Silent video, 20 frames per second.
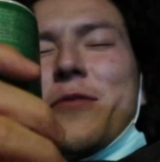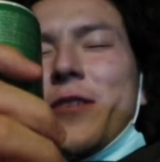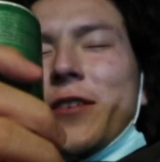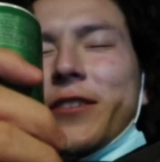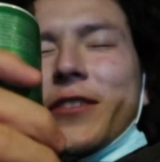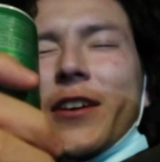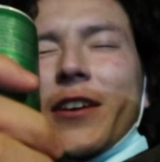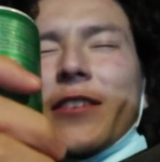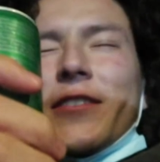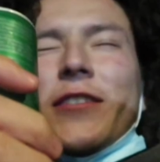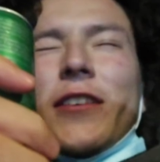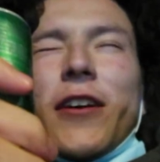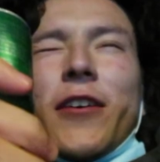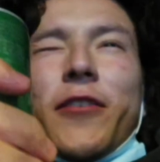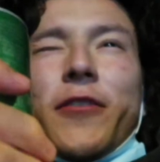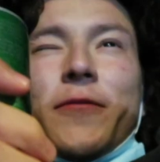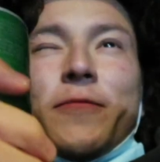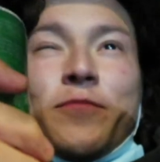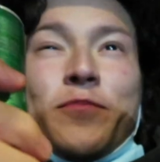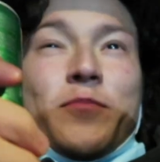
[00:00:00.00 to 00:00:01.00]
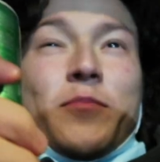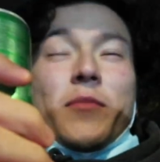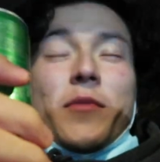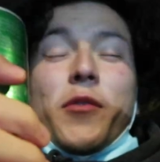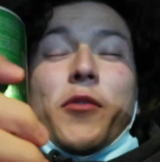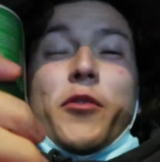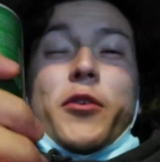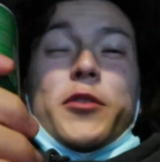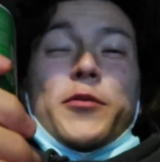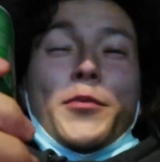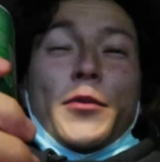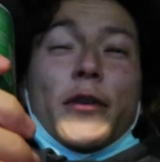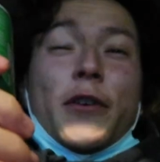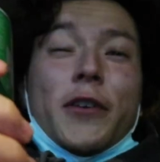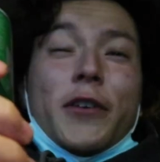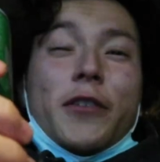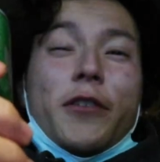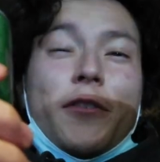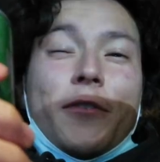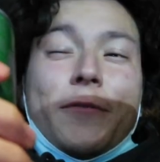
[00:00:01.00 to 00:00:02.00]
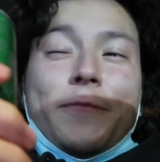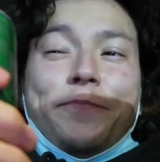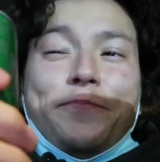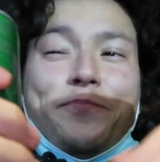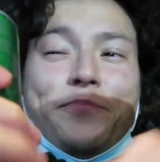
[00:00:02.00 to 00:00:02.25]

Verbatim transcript: it's kind of sour. No, oh, that's pretty good though.